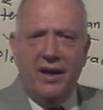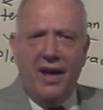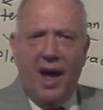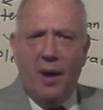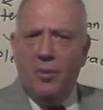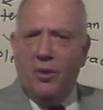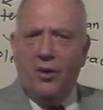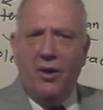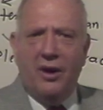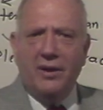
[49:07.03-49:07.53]

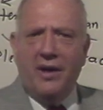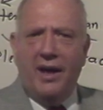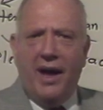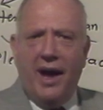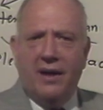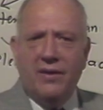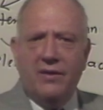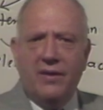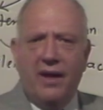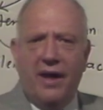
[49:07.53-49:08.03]
And we're going to
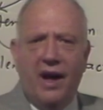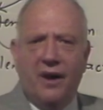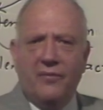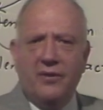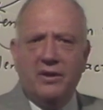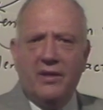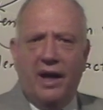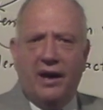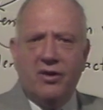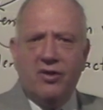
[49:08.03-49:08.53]
end
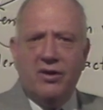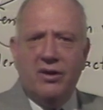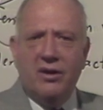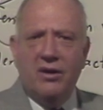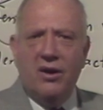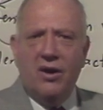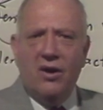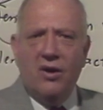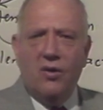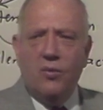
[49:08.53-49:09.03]
every lecture
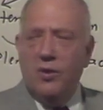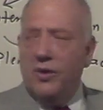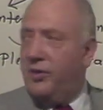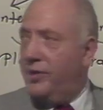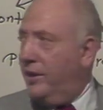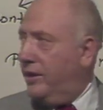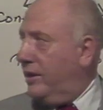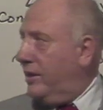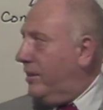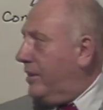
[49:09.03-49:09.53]
with
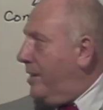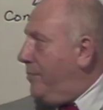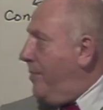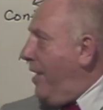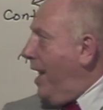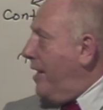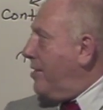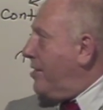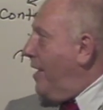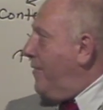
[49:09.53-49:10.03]
the little
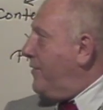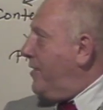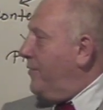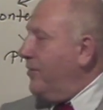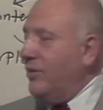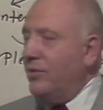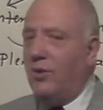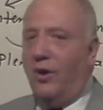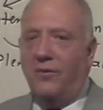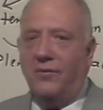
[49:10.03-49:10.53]
commands I've
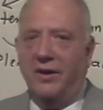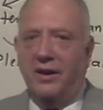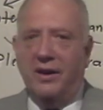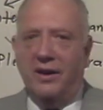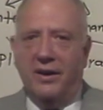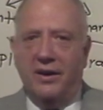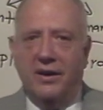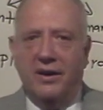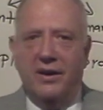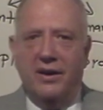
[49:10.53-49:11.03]
given you over
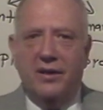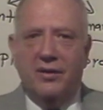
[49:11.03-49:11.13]
here.